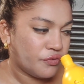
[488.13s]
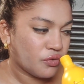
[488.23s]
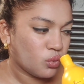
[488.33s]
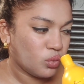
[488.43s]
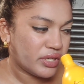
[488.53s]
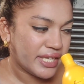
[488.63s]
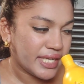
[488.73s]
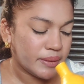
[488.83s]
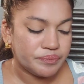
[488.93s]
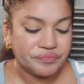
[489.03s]

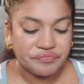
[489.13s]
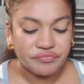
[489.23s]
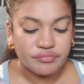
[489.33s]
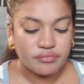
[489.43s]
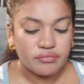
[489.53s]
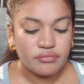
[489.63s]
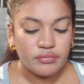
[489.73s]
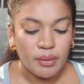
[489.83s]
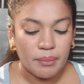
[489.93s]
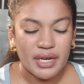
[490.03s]
fruity
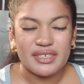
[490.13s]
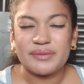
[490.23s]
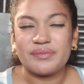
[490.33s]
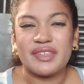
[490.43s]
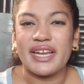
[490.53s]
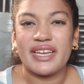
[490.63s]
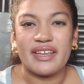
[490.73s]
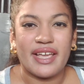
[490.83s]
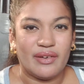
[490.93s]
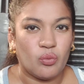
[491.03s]
but slightly
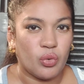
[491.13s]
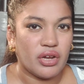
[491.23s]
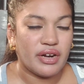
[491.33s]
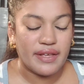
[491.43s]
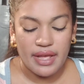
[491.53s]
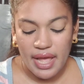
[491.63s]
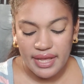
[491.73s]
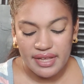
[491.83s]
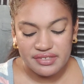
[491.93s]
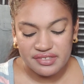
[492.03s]
again weird I, I
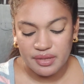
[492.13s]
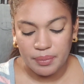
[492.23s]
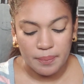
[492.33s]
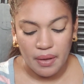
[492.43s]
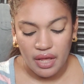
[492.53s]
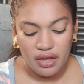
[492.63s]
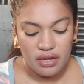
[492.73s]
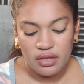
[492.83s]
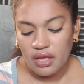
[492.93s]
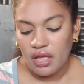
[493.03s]
guess it's the
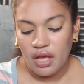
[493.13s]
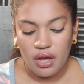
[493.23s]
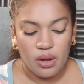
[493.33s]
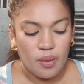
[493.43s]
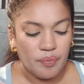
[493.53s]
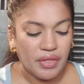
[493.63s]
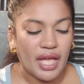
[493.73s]
papaya um,